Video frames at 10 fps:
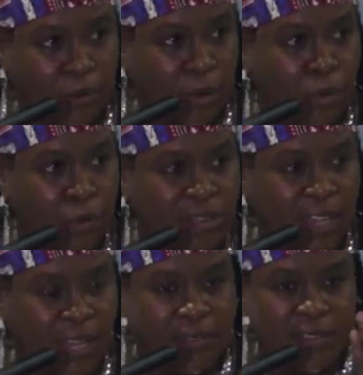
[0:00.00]
up
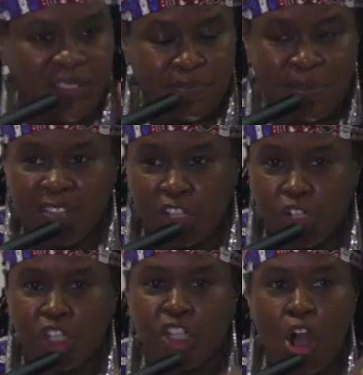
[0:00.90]
causing
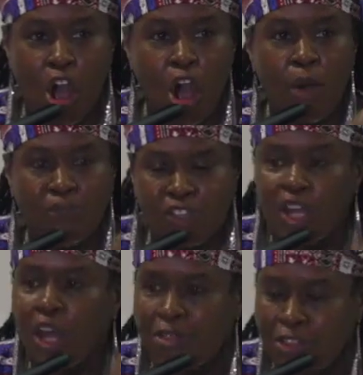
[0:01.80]
dispossession and harm
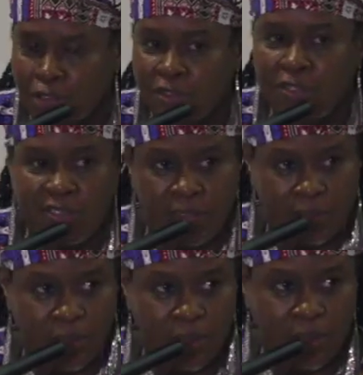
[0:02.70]
to others.
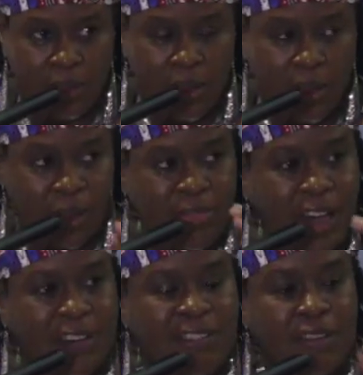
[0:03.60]
And
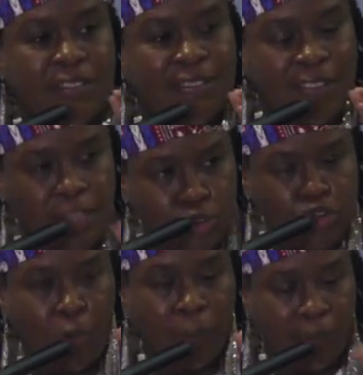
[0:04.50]
that is a
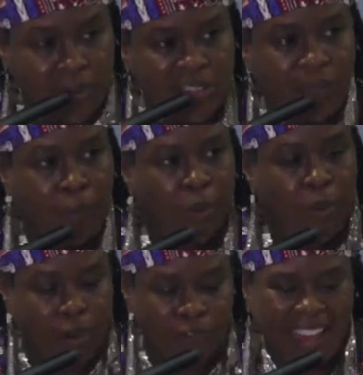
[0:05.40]
central
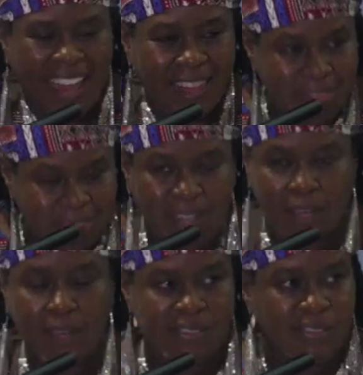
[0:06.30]
principle of
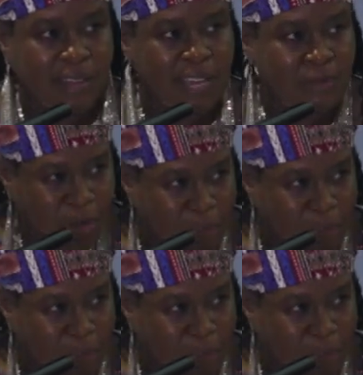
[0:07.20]
ethics in